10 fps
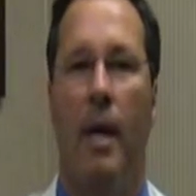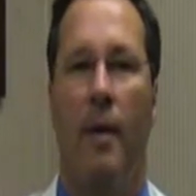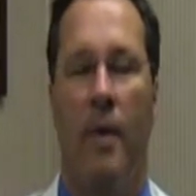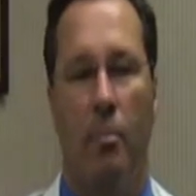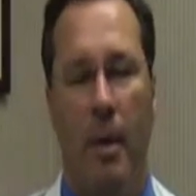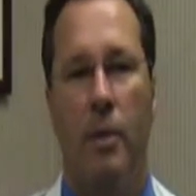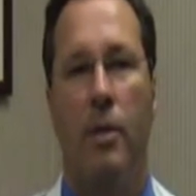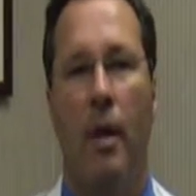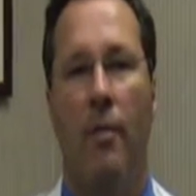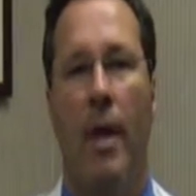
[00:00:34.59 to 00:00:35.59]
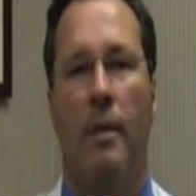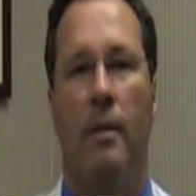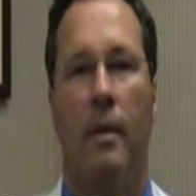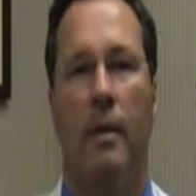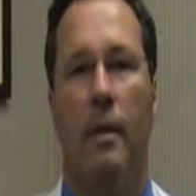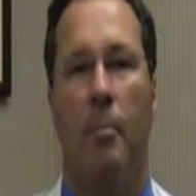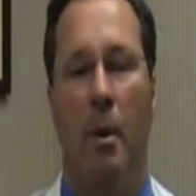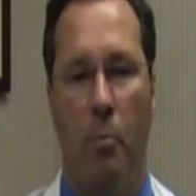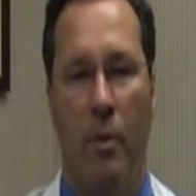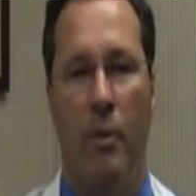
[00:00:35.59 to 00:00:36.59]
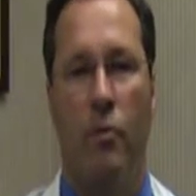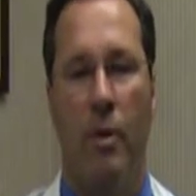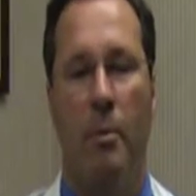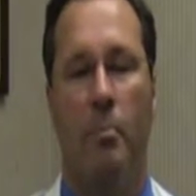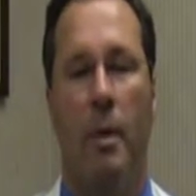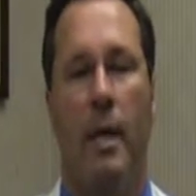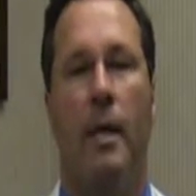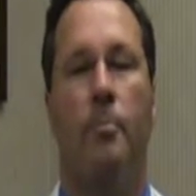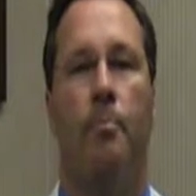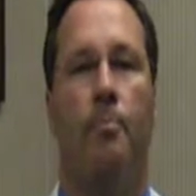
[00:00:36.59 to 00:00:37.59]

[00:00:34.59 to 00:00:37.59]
and then based on that, come up with a treatment plan.